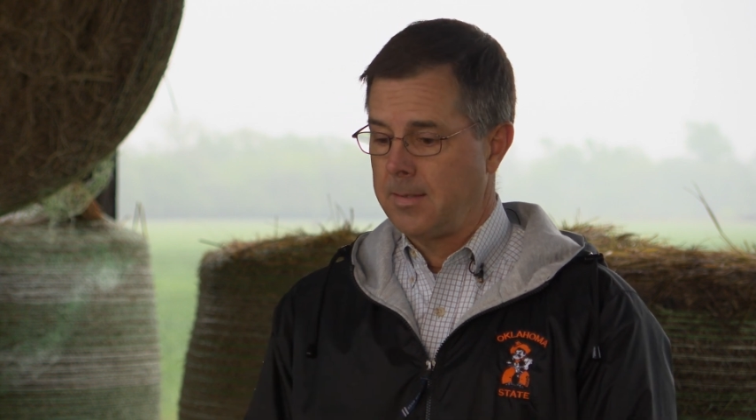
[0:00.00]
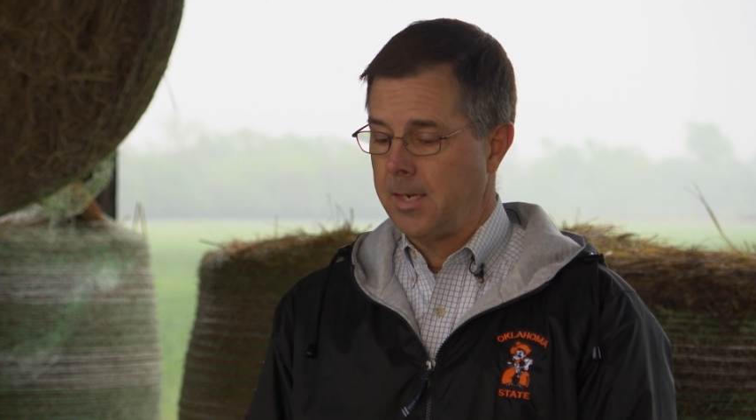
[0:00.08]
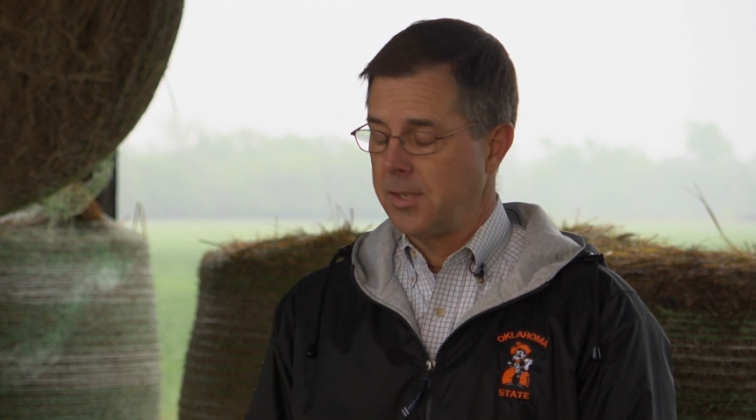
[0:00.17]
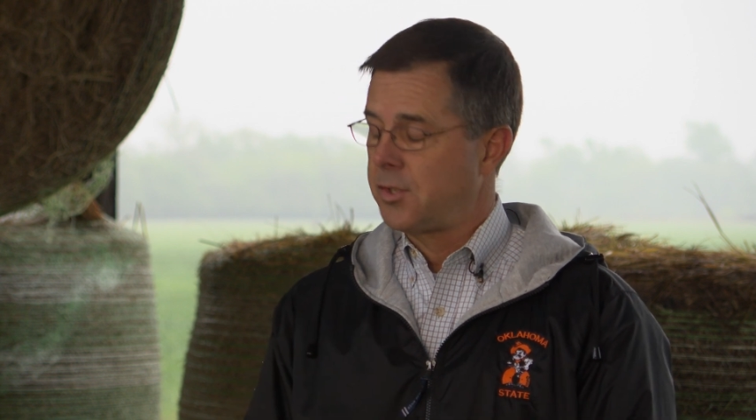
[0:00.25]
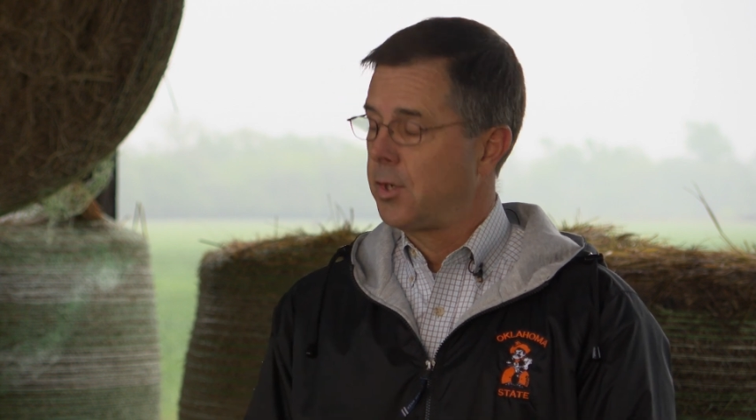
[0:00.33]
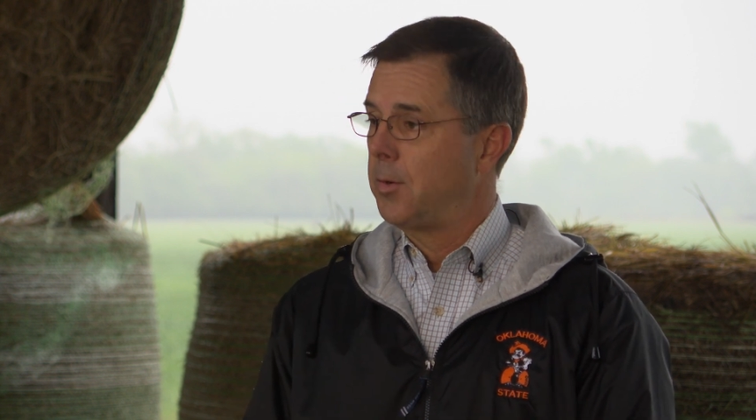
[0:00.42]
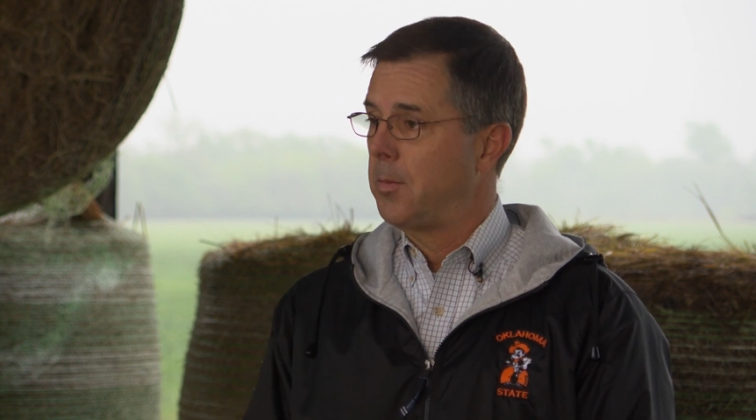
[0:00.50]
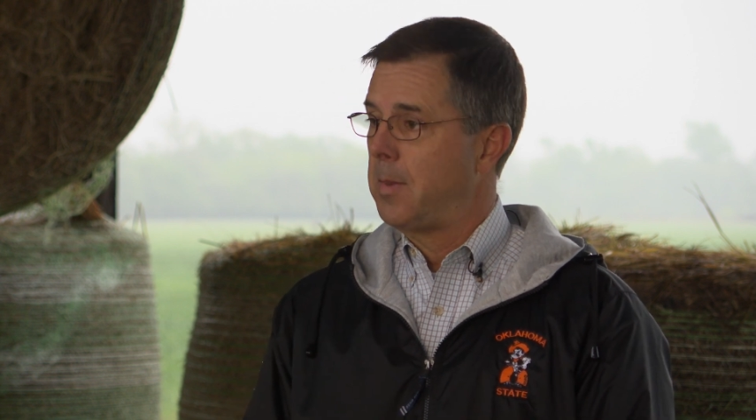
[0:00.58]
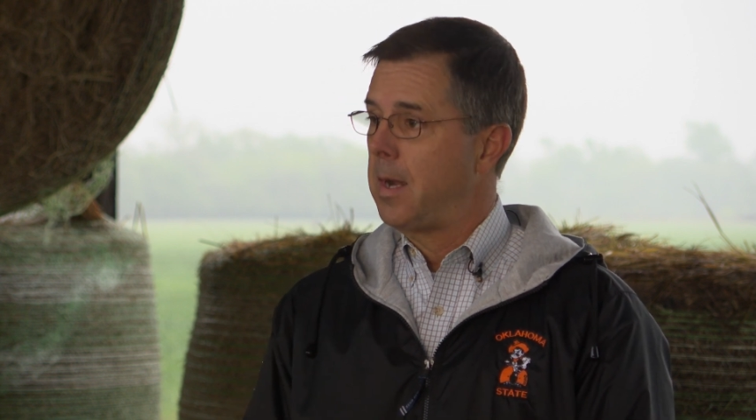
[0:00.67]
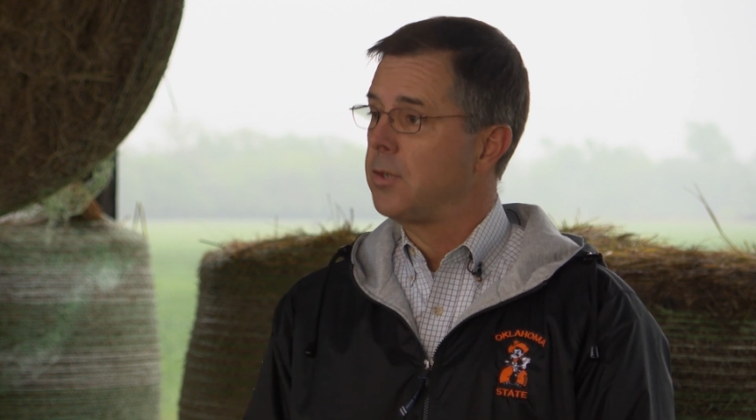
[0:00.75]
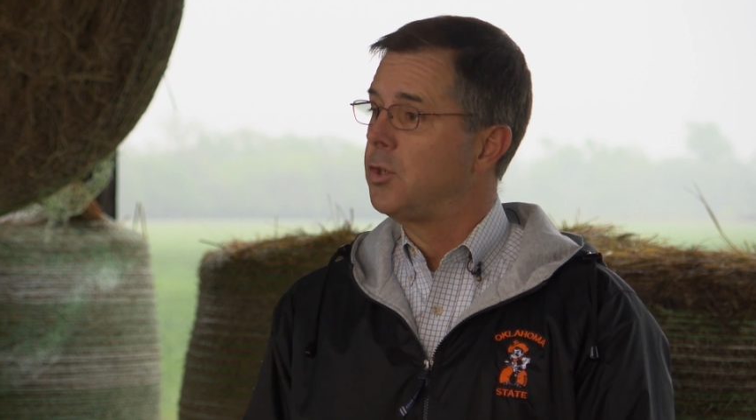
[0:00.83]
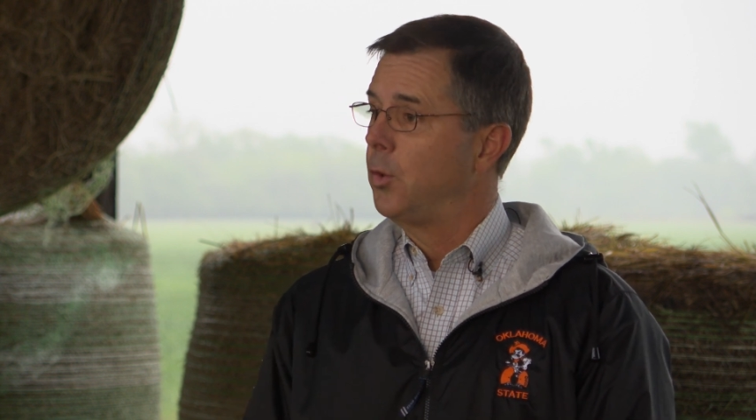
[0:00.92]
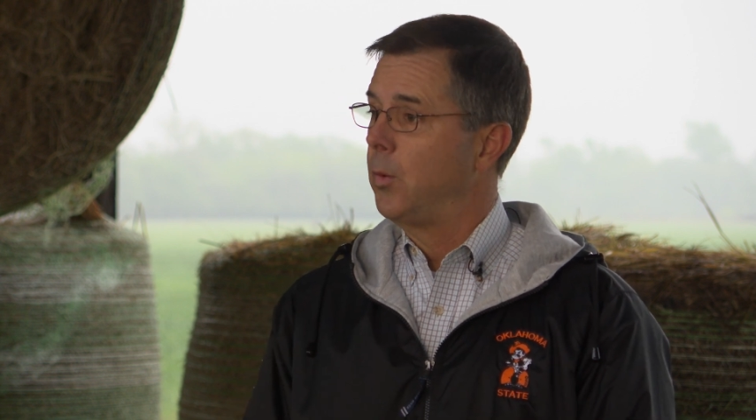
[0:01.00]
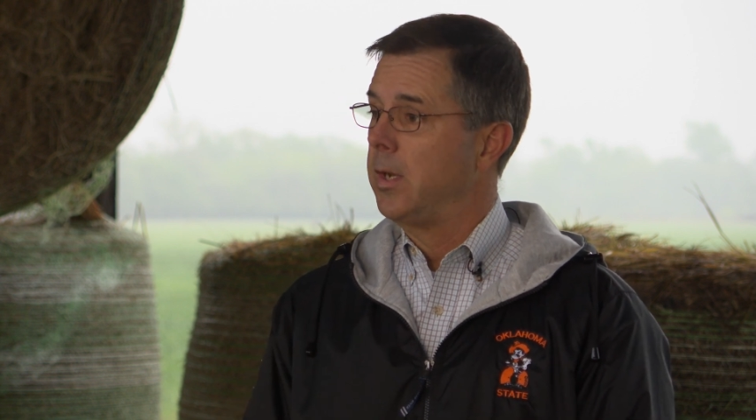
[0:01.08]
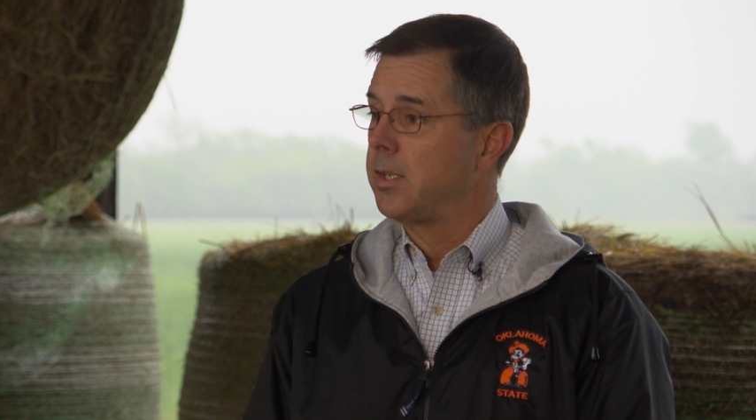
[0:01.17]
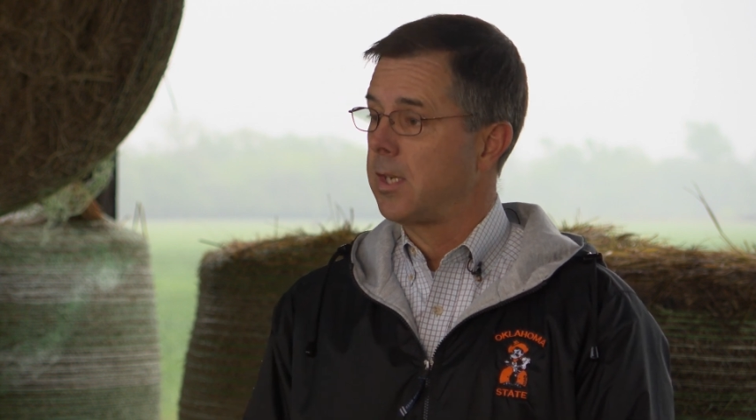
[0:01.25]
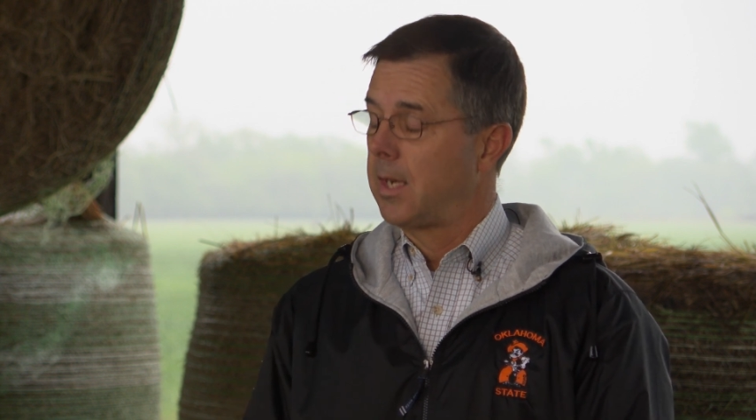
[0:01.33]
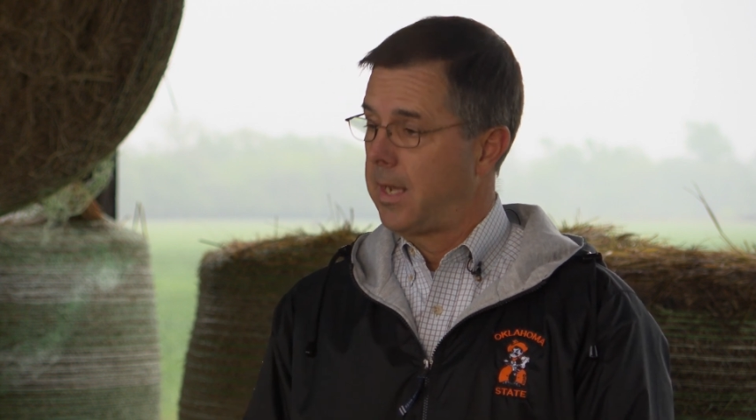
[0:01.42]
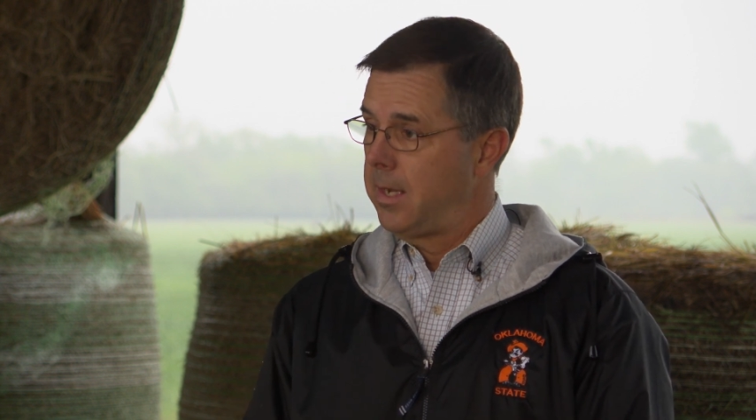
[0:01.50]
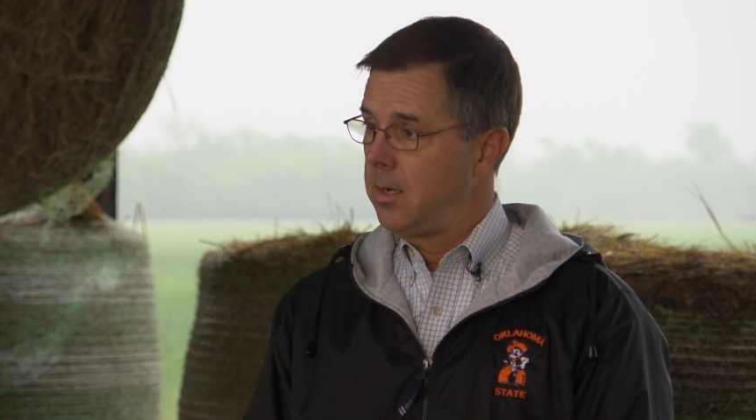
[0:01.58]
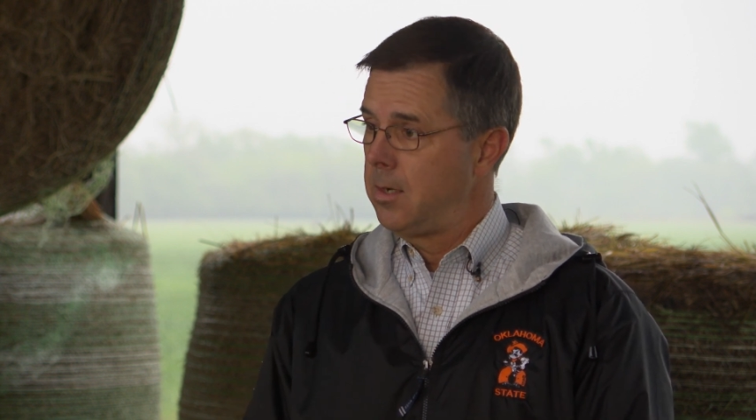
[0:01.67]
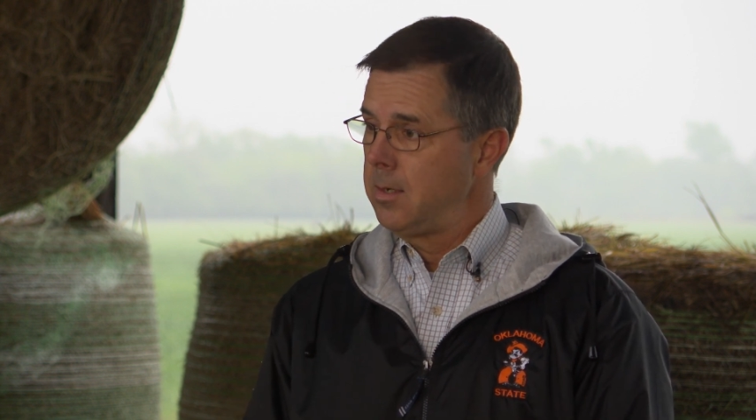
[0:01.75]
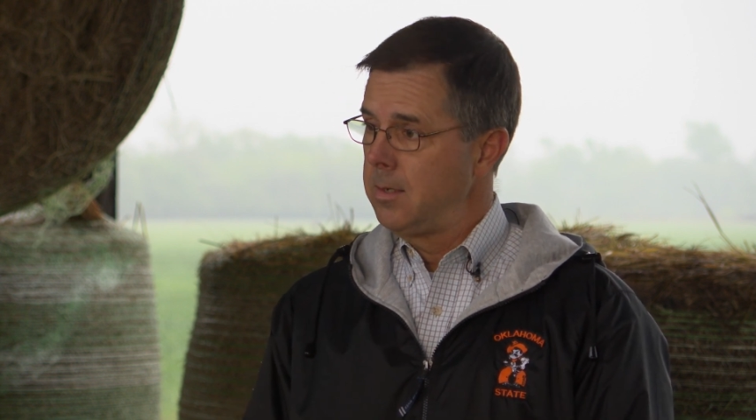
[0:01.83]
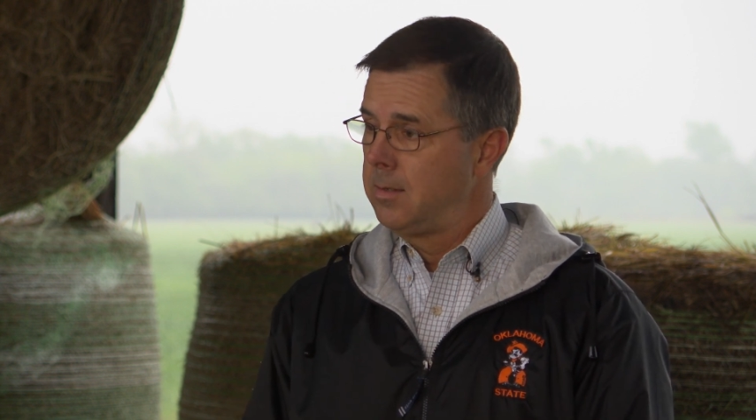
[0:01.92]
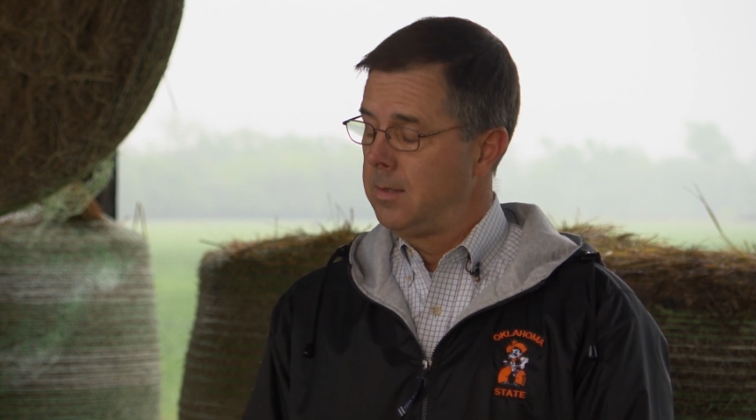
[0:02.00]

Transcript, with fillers: tested them about two weeks later.